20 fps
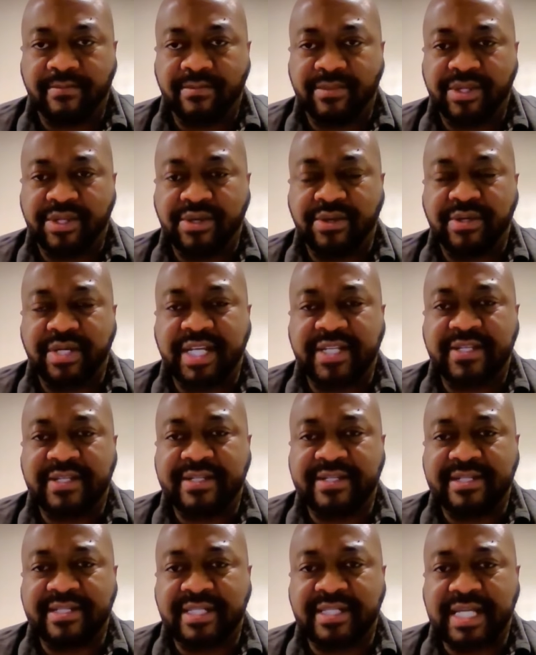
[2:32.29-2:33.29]
So this is
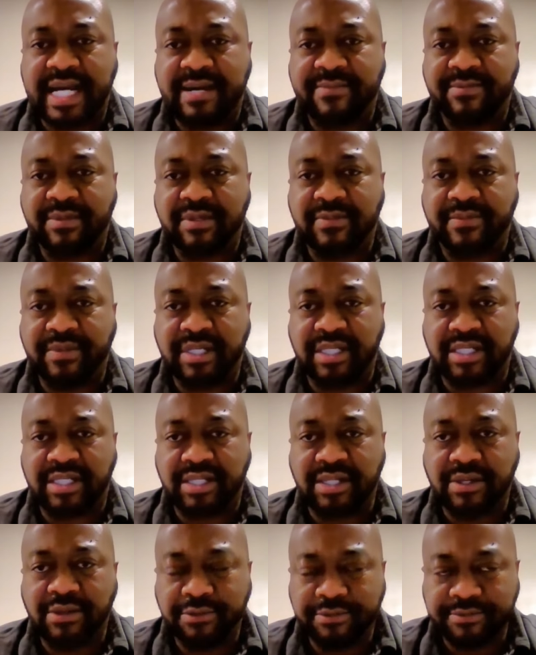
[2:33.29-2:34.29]
the time to
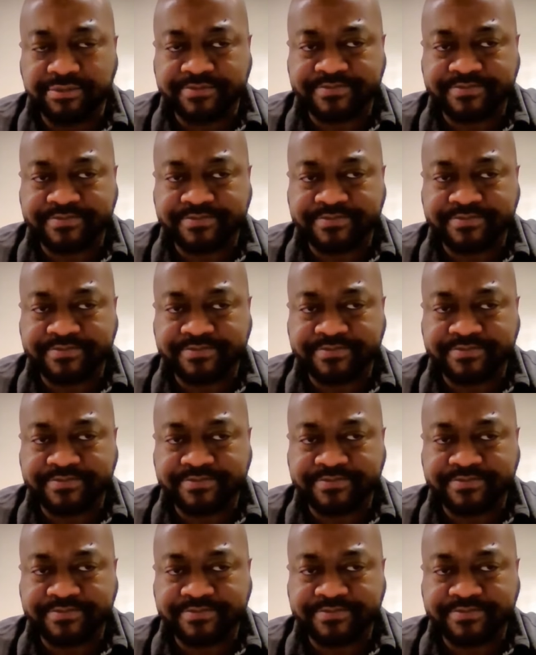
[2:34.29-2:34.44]
pursue